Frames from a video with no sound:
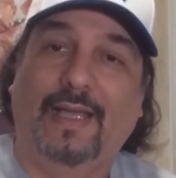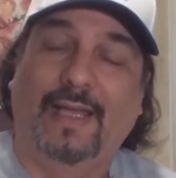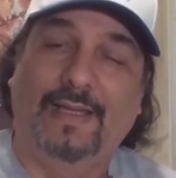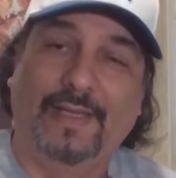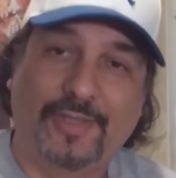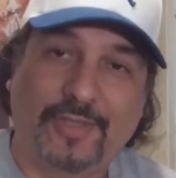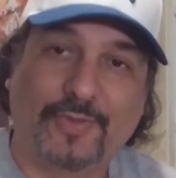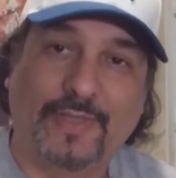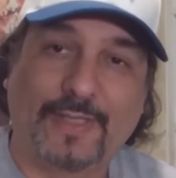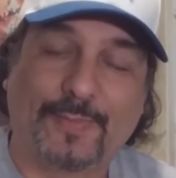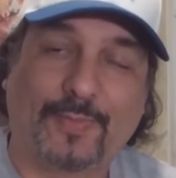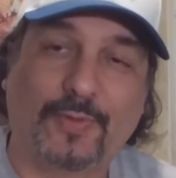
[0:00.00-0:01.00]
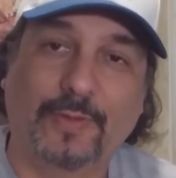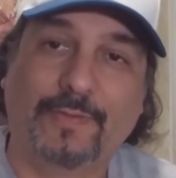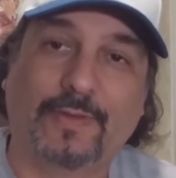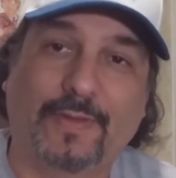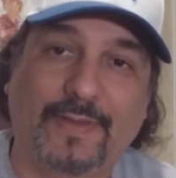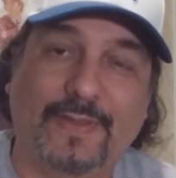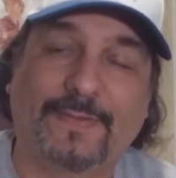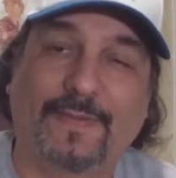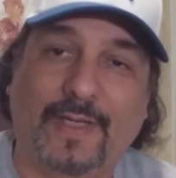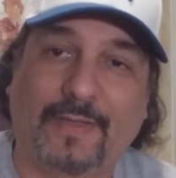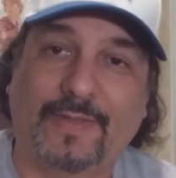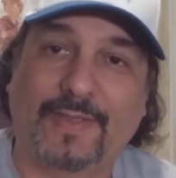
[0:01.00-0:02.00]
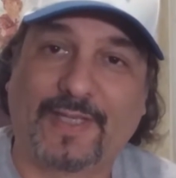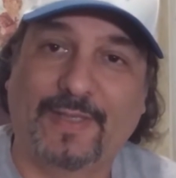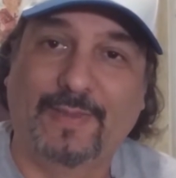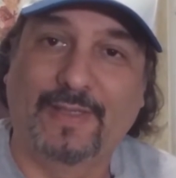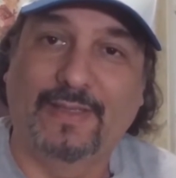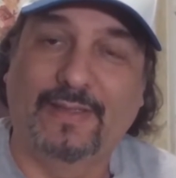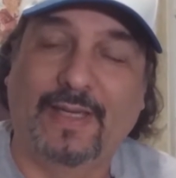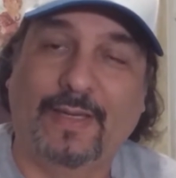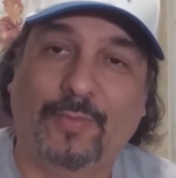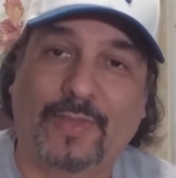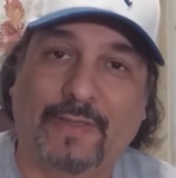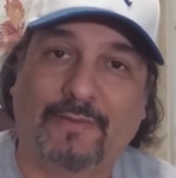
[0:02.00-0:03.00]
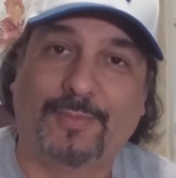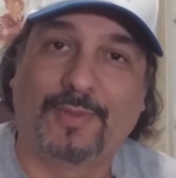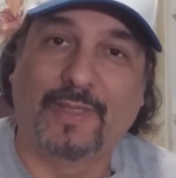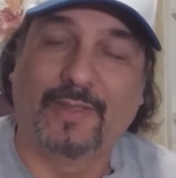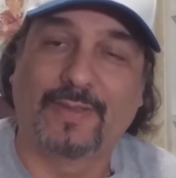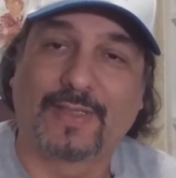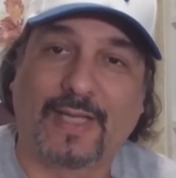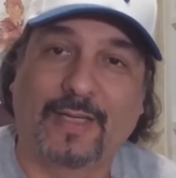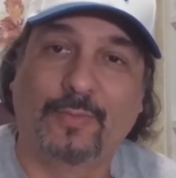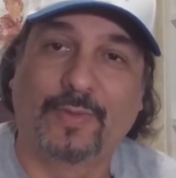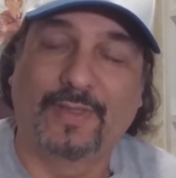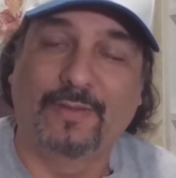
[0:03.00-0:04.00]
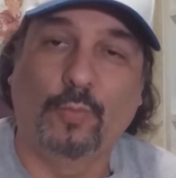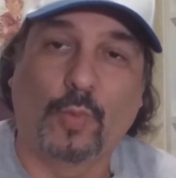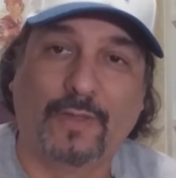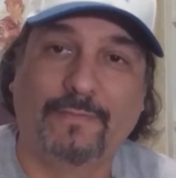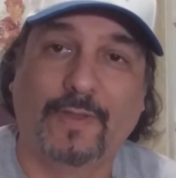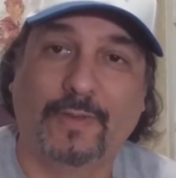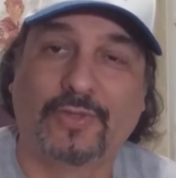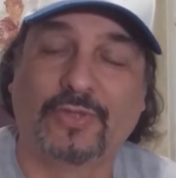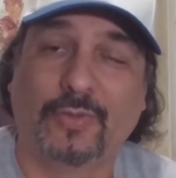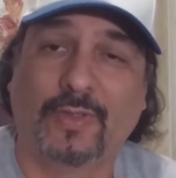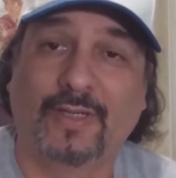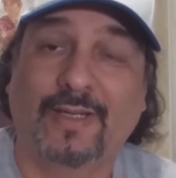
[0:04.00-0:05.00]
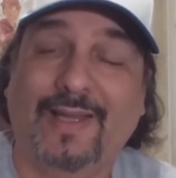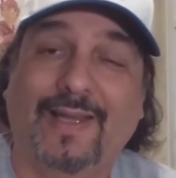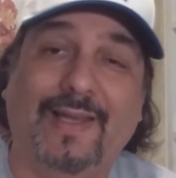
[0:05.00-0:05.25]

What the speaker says: And history has proven on this Veterans Committee that whenever players gotten within 1 vote short,